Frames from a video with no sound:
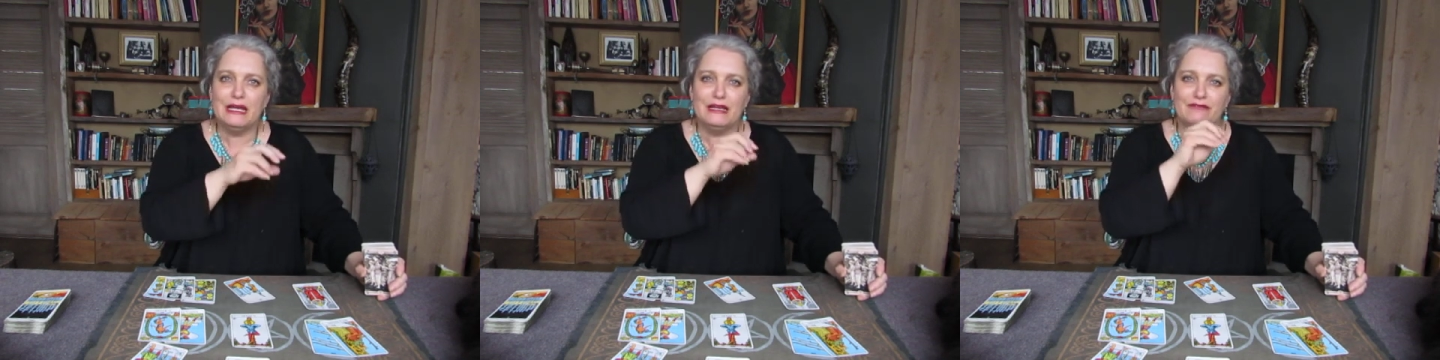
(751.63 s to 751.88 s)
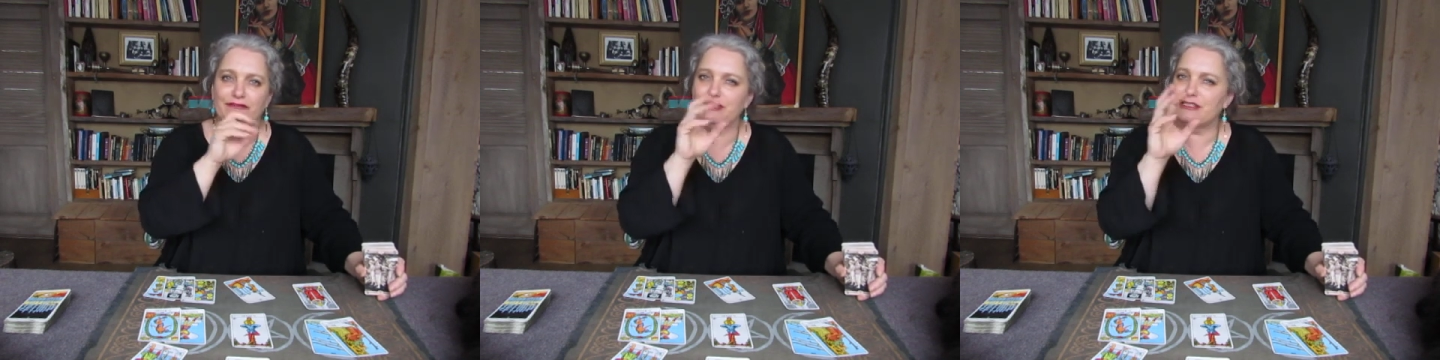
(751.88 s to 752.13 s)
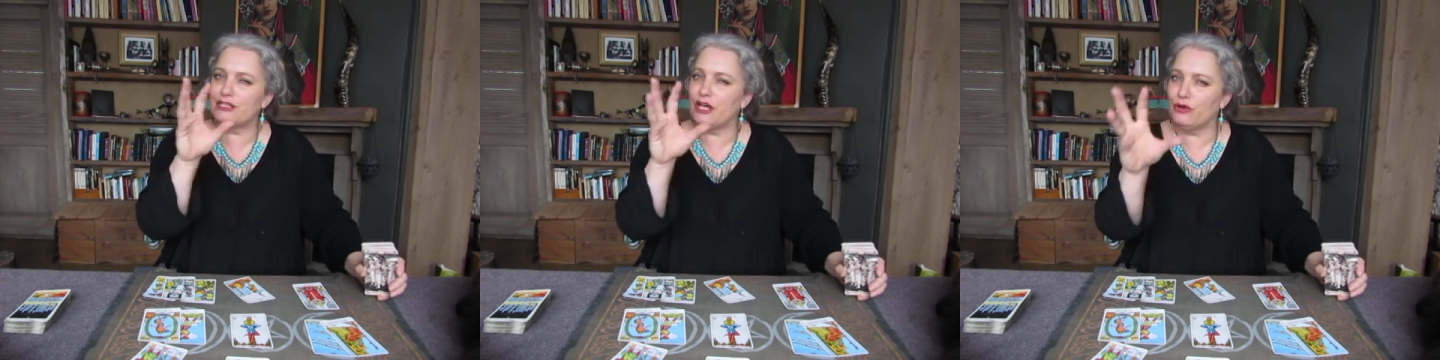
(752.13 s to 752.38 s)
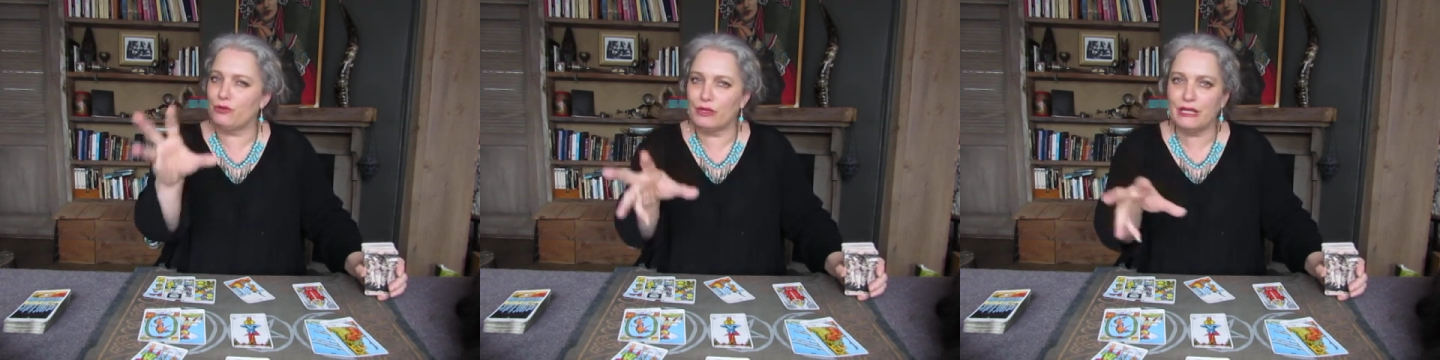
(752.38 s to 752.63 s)
if it's
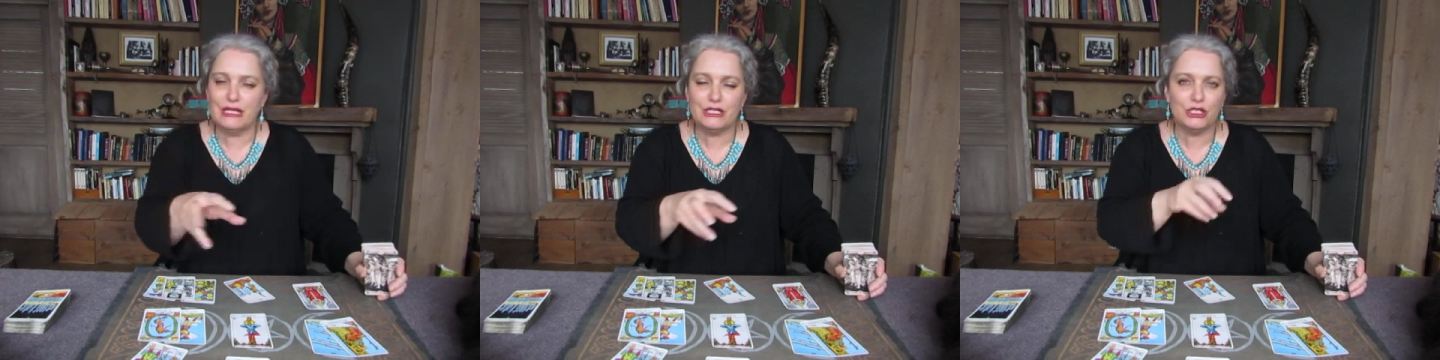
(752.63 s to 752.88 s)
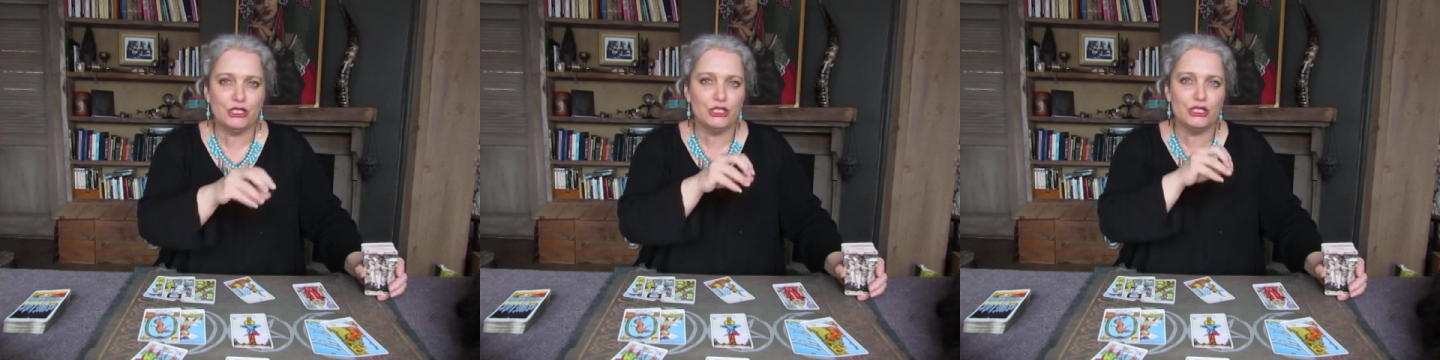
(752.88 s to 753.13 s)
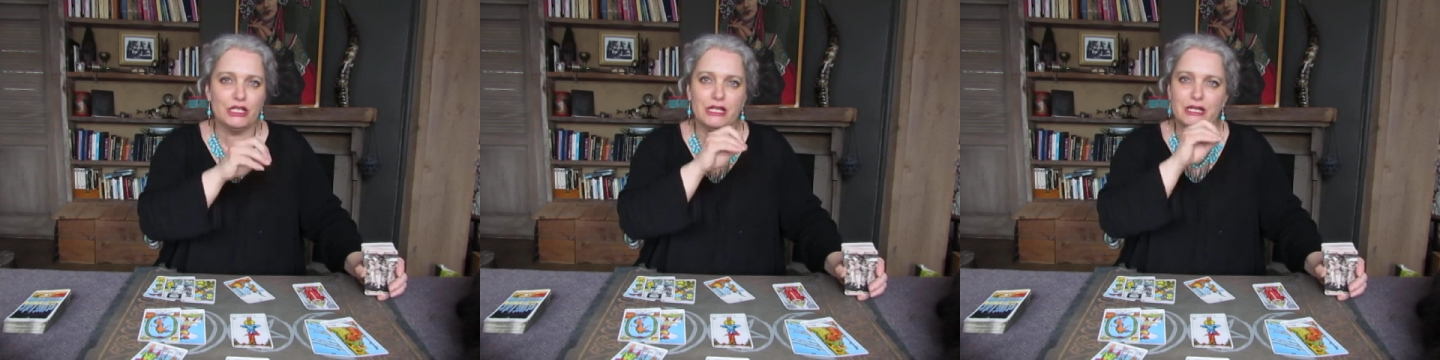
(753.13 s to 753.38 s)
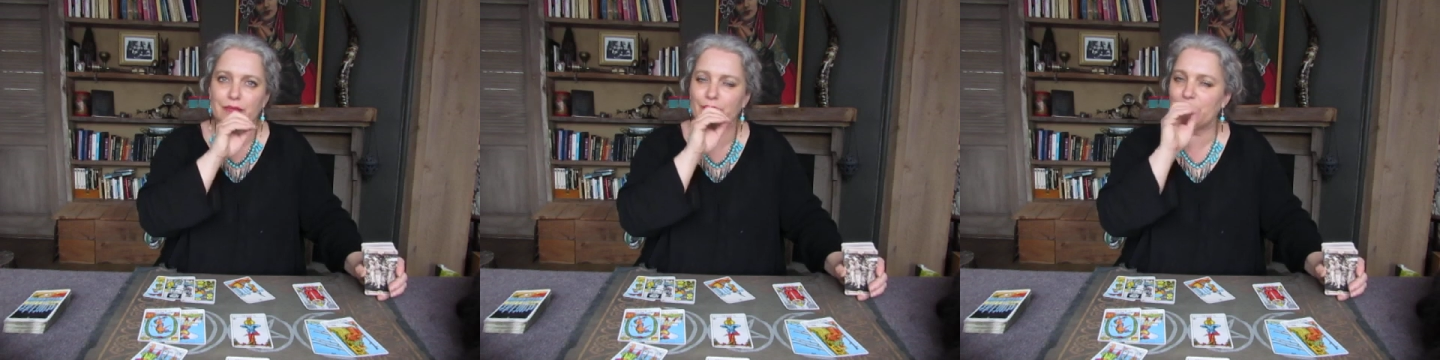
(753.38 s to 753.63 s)
a
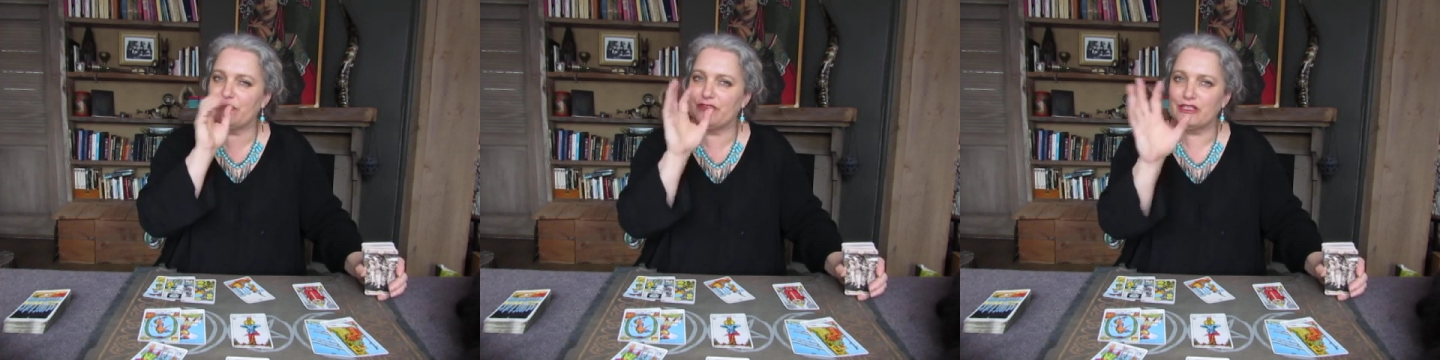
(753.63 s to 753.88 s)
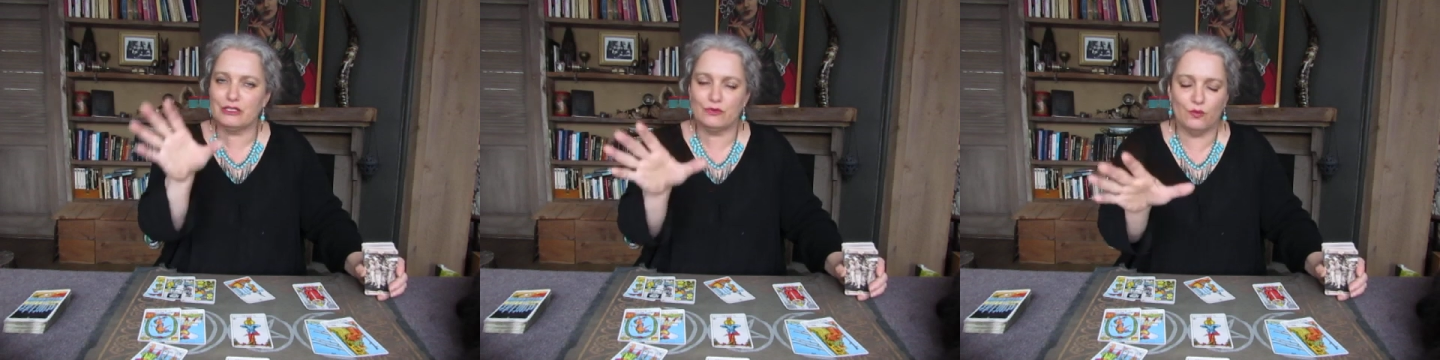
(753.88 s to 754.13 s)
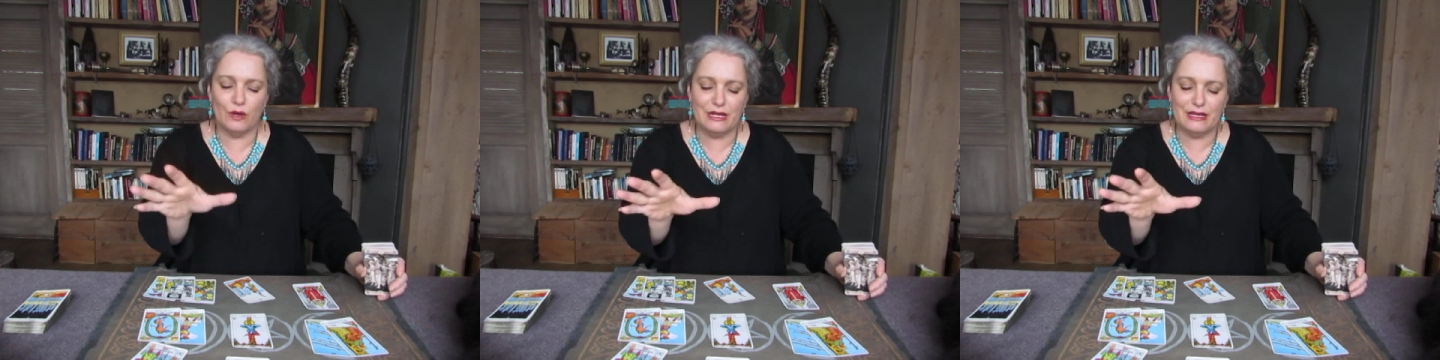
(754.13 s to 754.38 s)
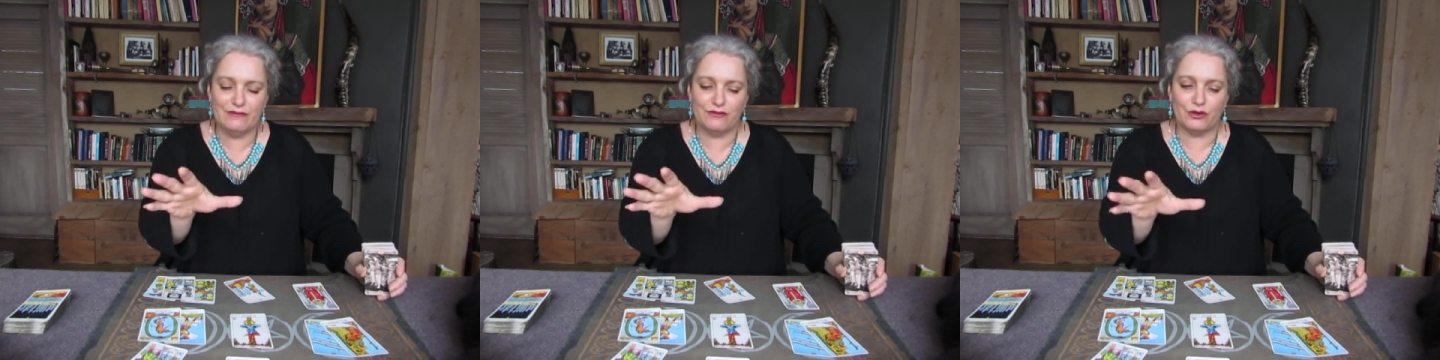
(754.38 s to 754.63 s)
relationship, if it's
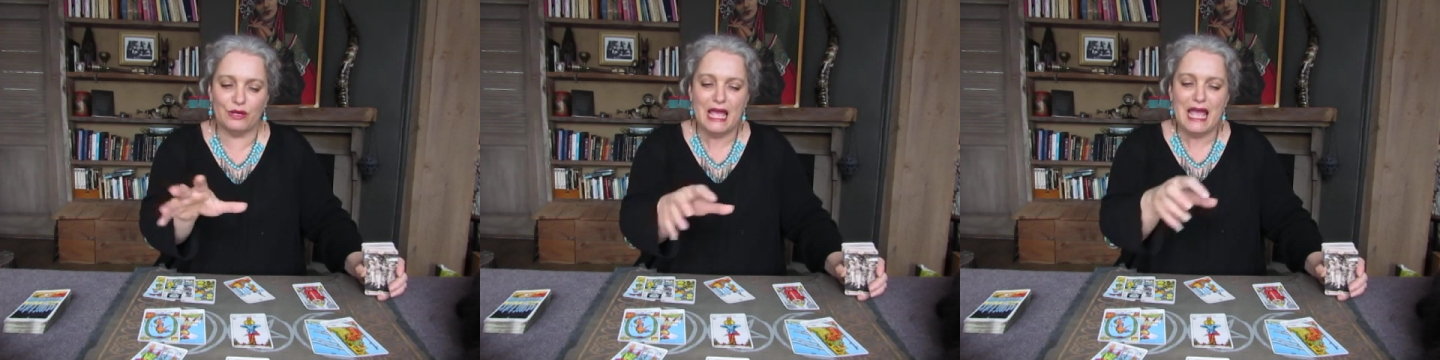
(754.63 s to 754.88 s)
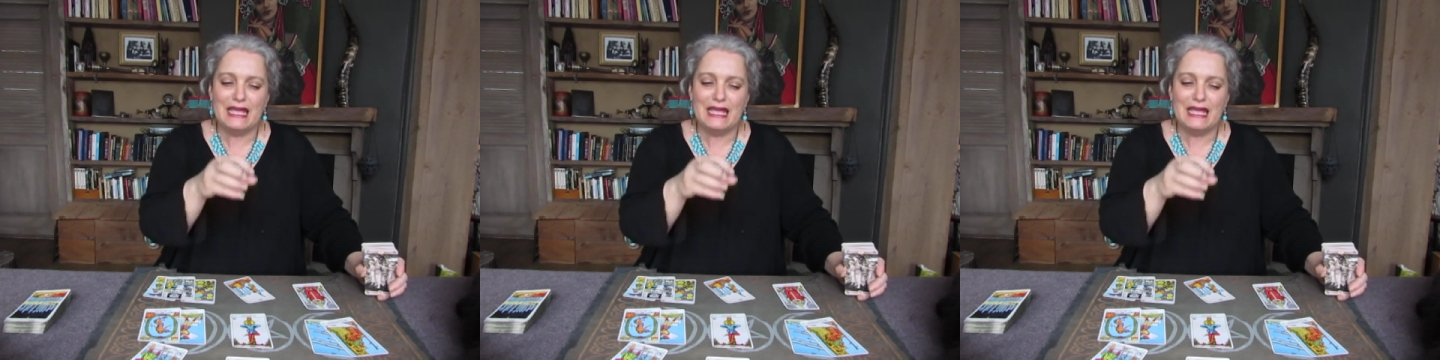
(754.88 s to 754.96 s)
whatever,